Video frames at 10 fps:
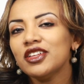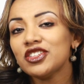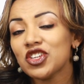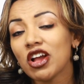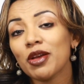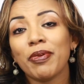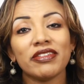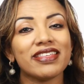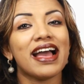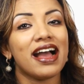Let's talk
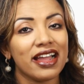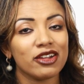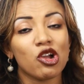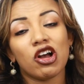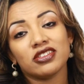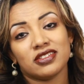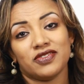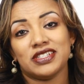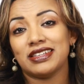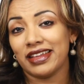about the high cost
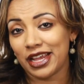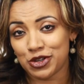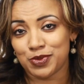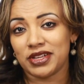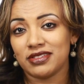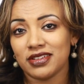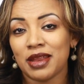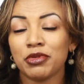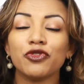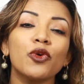of disengagement.
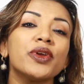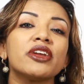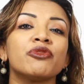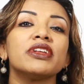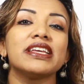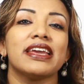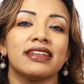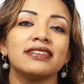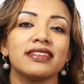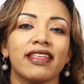And before we can really get
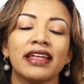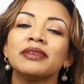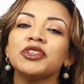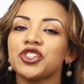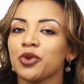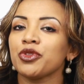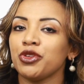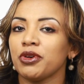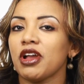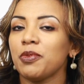into that, let me share with
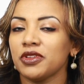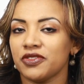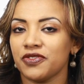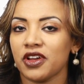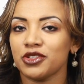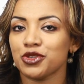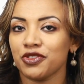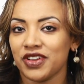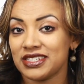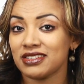you a couple of
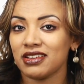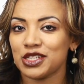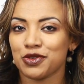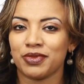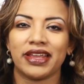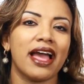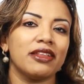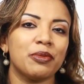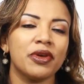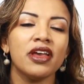survey studies from the
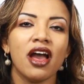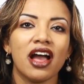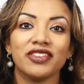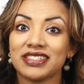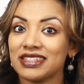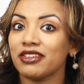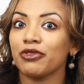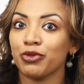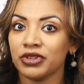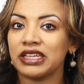Gallup. Obviously,
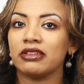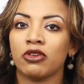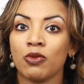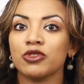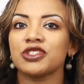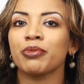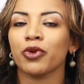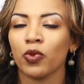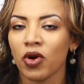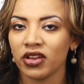they're almost
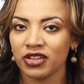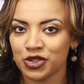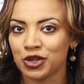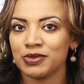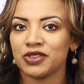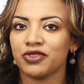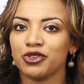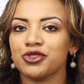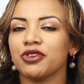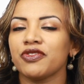#1 in terms of
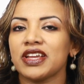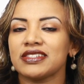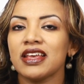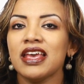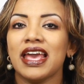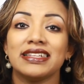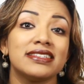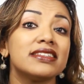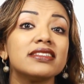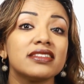their surveys and
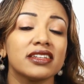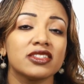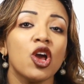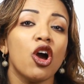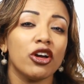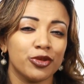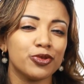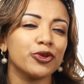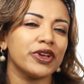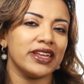statistics on
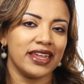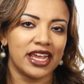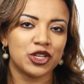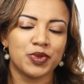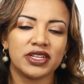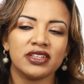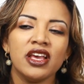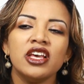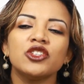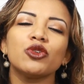employee engagement.
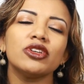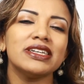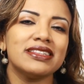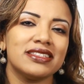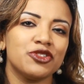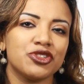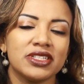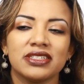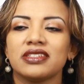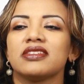So look at this
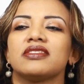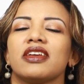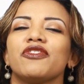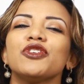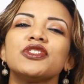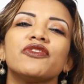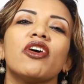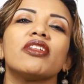interesting statistic. First of